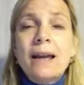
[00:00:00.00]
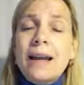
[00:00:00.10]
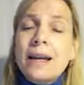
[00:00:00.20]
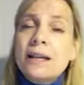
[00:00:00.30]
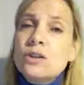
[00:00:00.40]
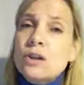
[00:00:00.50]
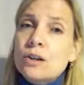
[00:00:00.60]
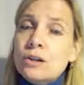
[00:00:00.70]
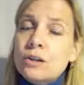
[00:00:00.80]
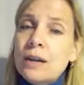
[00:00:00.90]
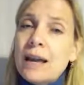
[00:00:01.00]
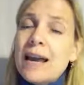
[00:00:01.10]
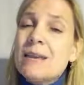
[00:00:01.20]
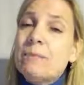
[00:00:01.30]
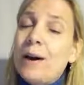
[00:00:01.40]
Can I turn
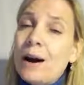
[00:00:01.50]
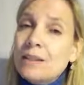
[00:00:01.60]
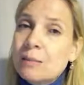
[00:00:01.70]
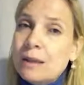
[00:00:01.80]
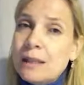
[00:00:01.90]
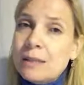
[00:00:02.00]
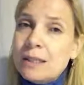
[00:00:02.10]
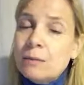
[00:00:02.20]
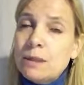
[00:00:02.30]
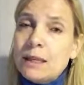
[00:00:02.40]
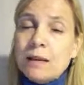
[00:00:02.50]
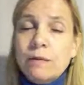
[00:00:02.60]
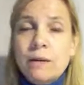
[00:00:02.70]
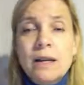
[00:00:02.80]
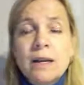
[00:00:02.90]
a possible limiting
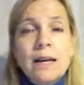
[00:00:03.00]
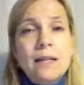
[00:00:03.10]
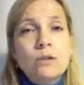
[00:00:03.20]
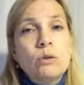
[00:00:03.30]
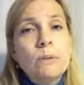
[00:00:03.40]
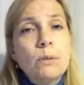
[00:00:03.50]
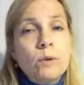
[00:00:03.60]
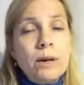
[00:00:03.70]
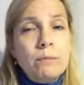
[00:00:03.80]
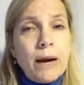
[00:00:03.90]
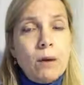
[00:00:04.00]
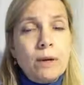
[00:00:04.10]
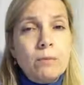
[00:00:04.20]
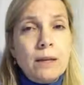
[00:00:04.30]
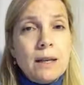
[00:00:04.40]
belief into a more
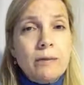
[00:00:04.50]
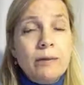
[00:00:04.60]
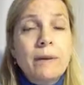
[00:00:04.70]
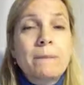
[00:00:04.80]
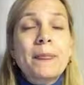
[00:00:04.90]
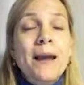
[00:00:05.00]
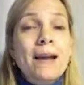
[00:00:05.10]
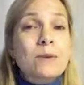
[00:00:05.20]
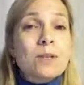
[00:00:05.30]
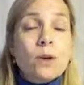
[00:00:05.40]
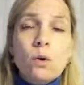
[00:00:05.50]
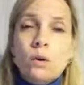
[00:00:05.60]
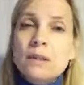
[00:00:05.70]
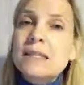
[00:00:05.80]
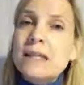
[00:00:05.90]
empowering belief? And there is a
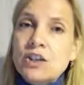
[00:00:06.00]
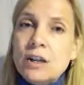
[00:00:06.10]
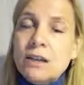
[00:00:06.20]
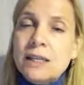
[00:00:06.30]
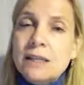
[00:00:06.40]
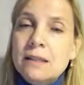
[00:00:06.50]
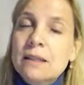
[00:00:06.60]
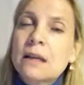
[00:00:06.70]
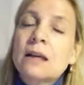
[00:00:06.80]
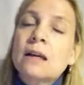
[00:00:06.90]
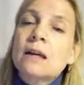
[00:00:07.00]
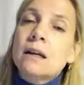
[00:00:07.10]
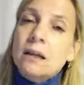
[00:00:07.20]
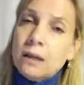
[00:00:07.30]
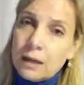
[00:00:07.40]
whole session on this
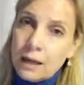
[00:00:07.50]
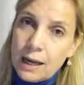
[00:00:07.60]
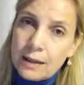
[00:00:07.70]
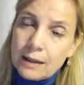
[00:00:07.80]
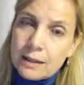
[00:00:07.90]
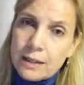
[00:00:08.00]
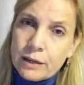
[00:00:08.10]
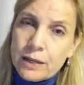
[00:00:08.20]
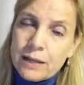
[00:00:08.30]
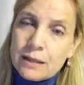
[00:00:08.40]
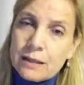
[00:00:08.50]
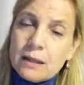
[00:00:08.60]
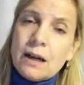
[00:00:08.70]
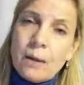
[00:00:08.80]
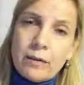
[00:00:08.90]
in the series
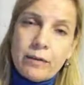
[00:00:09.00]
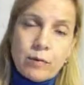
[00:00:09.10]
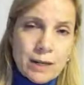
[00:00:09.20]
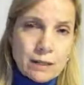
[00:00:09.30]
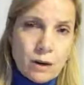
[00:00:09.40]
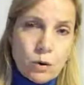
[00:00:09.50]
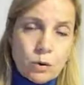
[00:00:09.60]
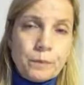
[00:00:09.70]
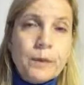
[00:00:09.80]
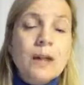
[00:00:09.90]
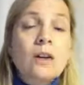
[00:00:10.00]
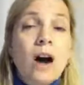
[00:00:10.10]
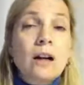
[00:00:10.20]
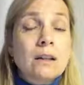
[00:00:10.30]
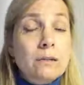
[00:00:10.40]
a couple of weeks ago.
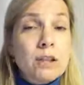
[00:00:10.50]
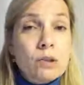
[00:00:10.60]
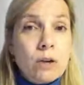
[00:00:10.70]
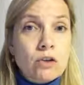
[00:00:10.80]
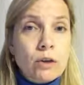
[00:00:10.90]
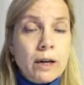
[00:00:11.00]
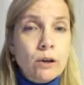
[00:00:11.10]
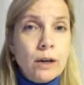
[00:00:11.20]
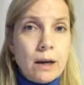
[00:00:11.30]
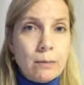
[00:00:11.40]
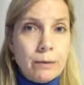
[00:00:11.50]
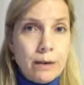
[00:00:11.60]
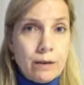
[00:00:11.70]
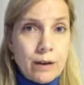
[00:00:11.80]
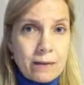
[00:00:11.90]
Cognitive restructuring. Look it up
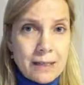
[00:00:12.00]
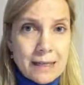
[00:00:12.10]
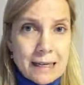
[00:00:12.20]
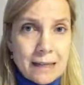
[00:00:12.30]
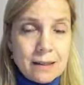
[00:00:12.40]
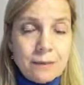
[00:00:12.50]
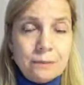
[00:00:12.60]
if you haven't seen it.